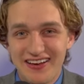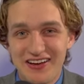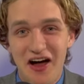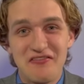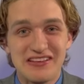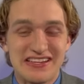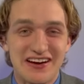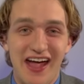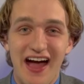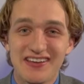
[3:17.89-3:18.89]

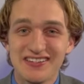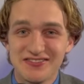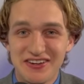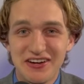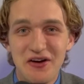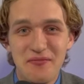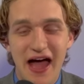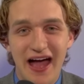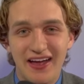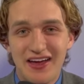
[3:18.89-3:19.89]
commentary, I just want to go
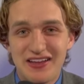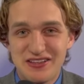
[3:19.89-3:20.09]
back